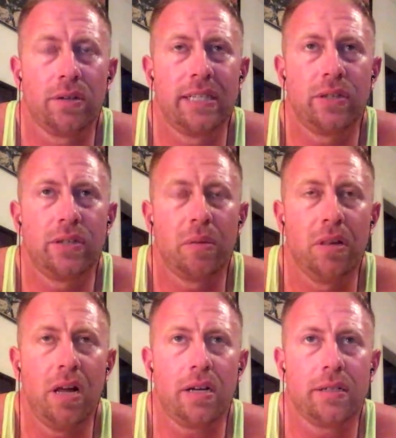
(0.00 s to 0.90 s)
or
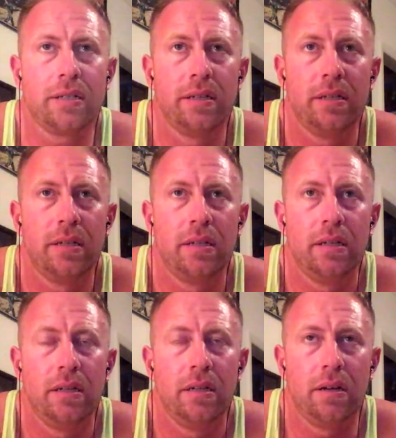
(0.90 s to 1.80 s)
10:30 block
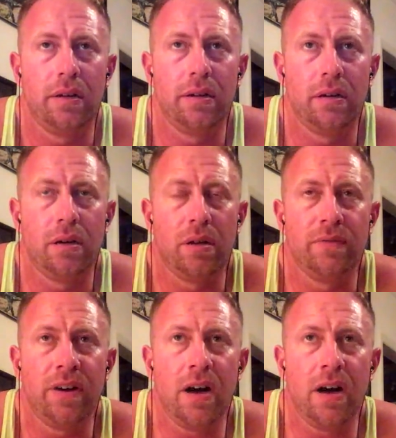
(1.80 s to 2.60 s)
on